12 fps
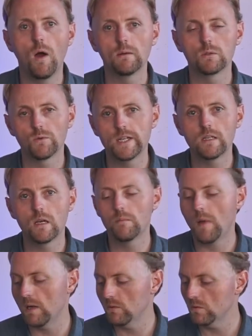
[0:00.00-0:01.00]
I will read them.
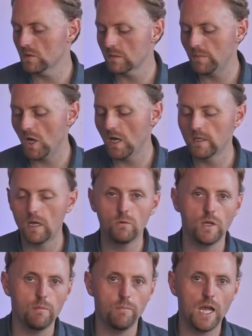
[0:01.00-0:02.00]
I will respond. I will
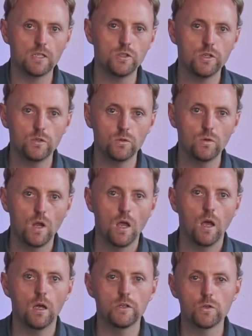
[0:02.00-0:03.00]
get back to you.
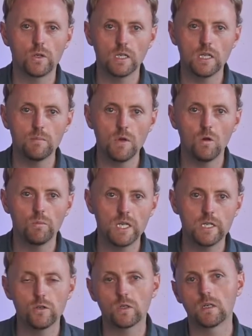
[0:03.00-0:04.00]
You can email
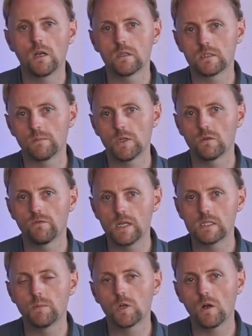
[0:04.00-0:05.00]
me. You can contact me through
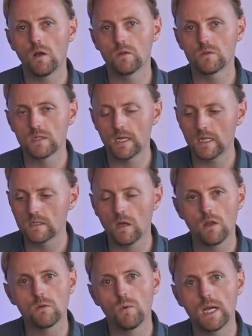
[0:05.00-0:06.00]
Facebook, all those things.
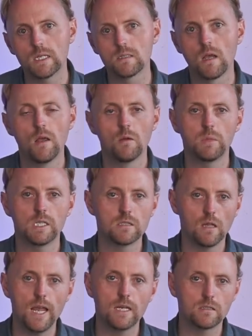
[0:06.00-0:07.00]
Otherwise, please
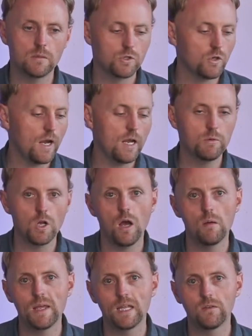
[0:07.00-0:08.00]
like, subscribe,
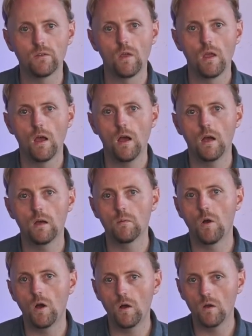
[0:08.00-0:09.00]
comment,
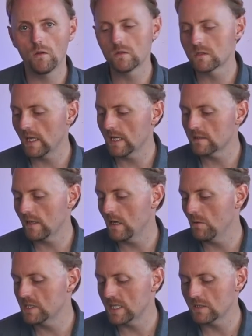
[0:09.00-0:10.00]
all those things that I
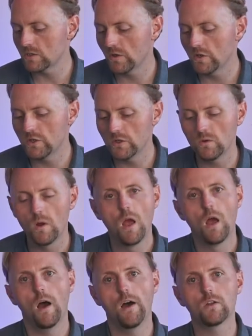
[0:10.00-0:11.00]
always ask you to do.
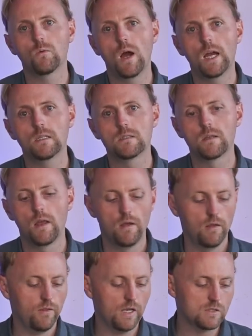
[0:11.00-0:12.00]
Otherwise,
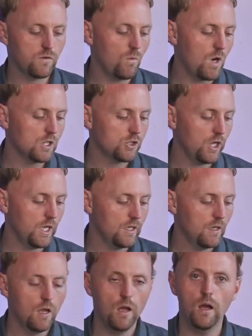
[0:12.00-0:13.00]
thanks for
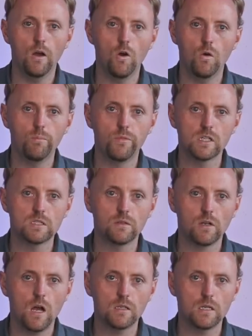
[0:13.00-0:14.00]
watching. I hope this
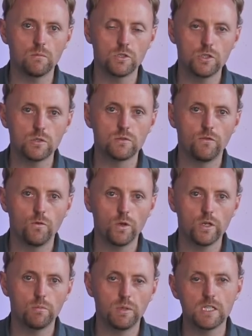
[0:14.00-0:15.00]
content was useful for
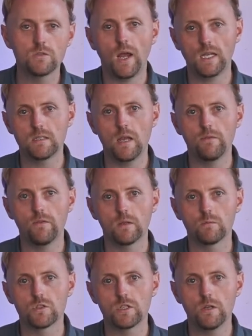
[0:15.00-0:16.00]
you. Please ride safe,
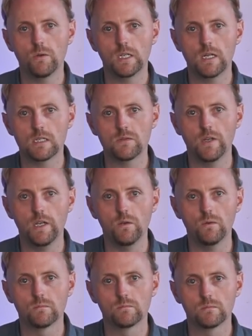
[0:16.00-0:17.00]
and we'll see you in the next video.